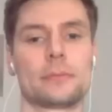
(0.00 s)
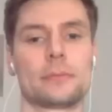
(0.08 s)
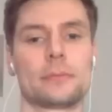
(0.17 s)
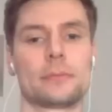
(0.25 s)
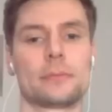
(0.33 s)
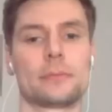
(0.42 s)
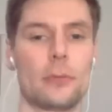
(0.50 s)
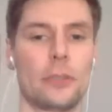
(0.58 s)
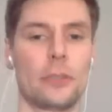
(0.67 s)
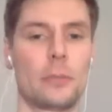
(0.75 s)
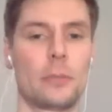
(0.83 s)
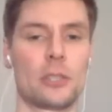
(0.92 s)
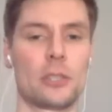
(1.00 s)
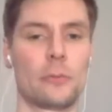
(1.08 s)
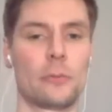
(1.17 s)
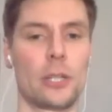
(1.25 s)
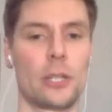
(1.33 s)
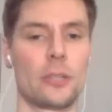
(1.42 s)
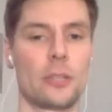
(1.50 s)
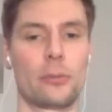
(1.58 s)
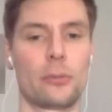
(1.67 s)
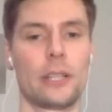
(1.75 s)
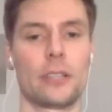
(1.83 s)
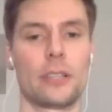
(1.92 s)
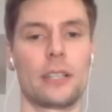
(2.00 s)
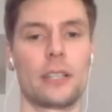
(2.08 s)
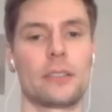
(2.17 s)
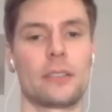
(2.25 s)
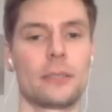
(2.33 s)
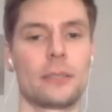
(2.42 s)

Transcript: tour for a special friendship price, I guess.